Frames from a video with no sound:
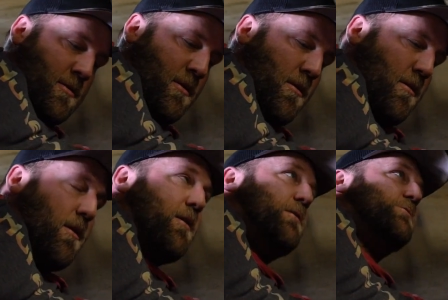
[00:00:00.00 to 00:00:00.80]
All
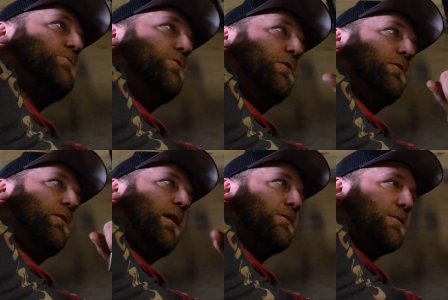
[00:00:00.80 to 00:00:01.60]
right, so the
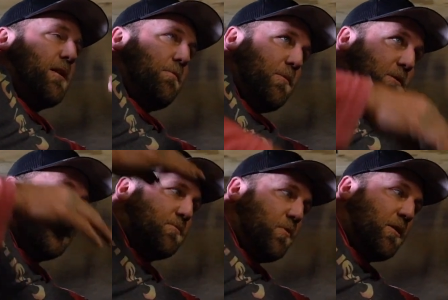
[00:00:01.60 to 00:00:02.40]
last step
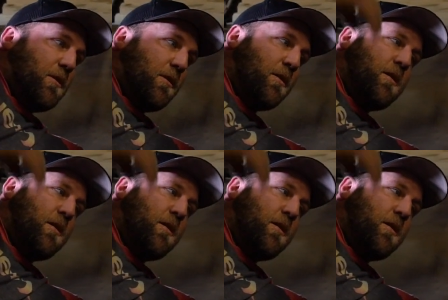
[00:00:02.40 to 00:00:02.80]
is when the